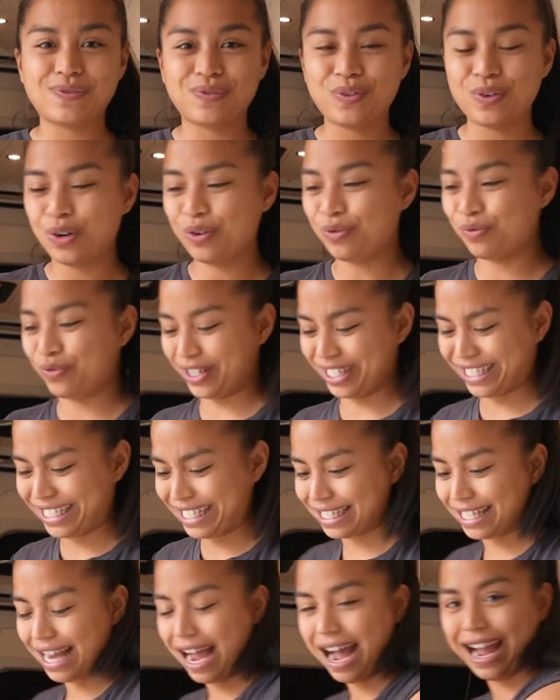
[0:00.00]
for a really
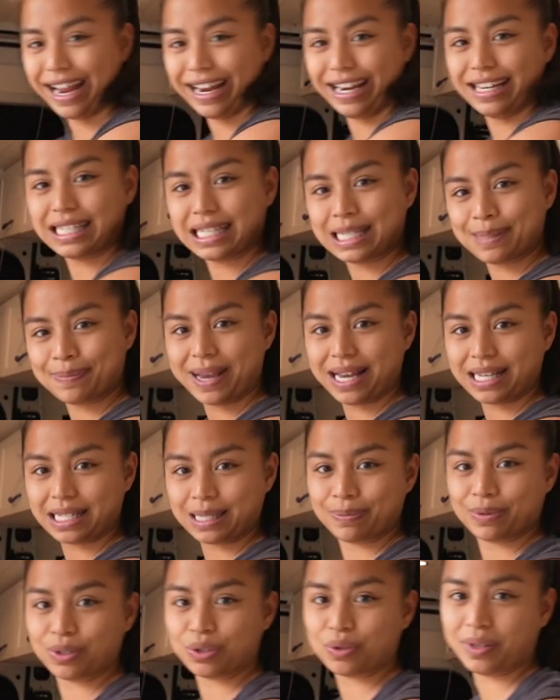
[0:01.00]
tight space
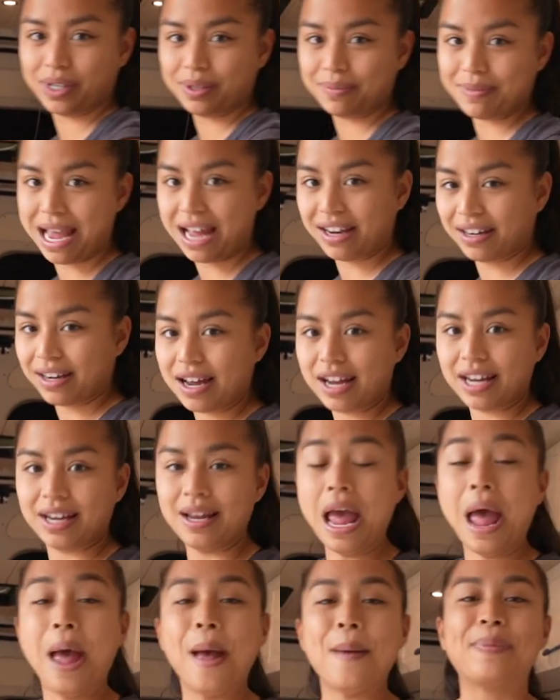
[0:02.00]
between Matt and I
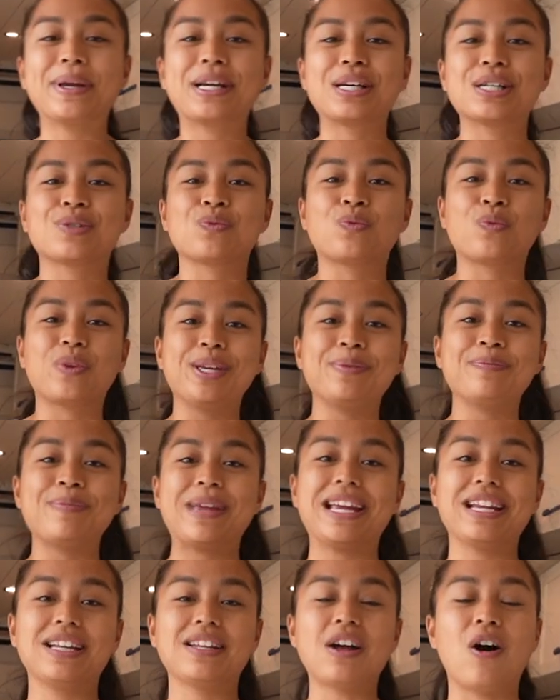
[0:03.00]
because we
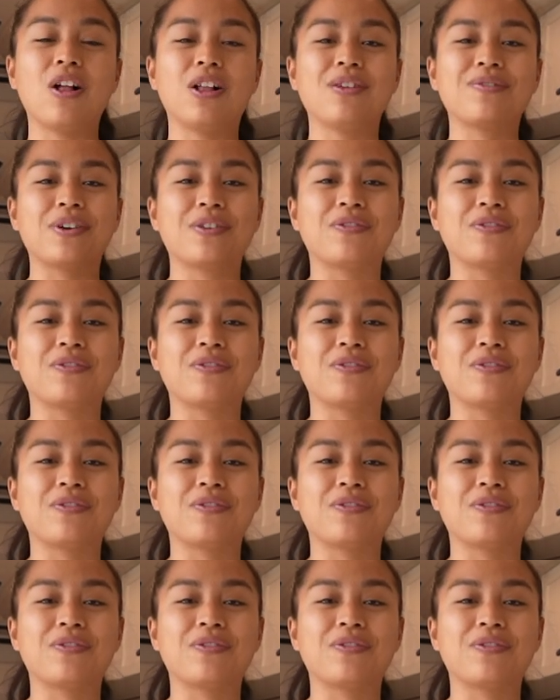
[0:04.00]
made all of our